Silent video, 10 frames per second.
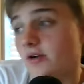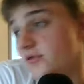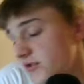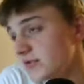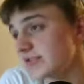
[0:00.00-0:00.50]

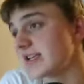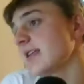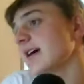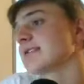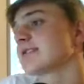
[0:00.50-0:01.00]
on Tuesday
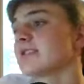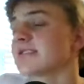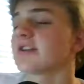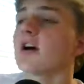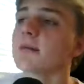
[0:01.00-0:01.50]
night. So
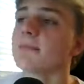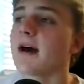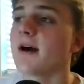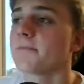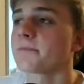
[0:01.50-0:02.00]
let's talk
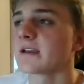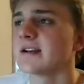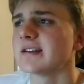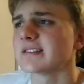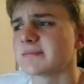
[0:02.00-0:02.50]
about
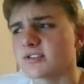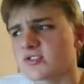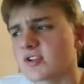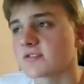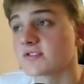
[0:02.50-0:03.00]
some
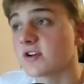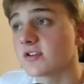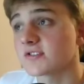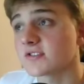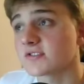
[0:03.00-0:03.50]
interesting
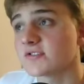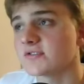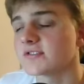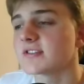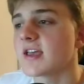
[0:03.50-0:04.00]
results on
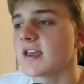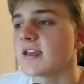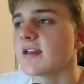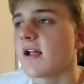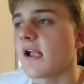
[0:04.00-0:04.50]

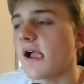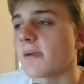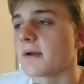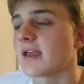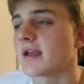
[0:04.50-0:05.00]
Tuesday
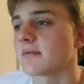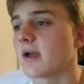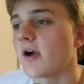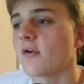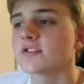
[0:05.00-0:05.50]
um, again,
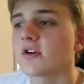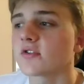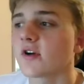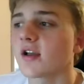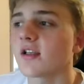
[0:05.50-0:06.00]
I always go
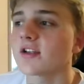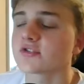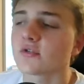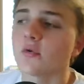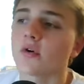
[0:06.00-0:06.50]
in
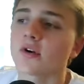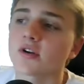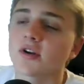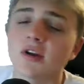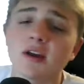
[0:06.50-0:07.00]
chronological
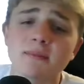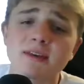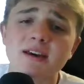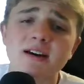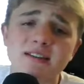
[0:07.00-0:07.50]
order
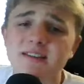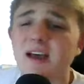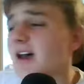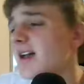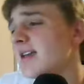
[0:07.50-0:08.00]
because
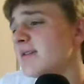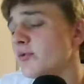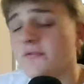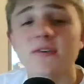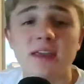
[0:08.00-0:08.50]
I
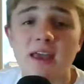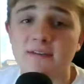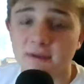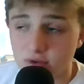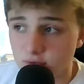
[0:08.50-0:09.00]
will forget
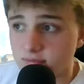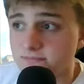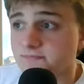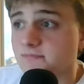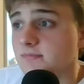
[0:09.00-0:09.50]
if I don't.
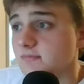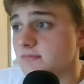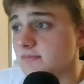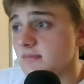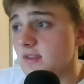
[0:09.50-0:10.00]

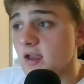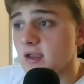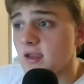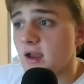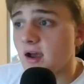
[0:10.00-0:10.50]

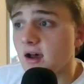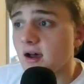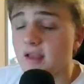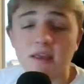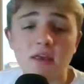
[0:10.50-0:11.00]

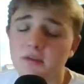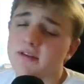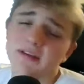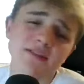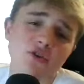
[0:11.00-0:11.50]
Uh, know
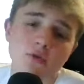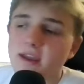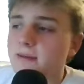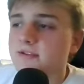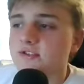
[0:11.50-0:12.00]
this is a
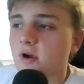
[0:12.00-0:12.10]
great game to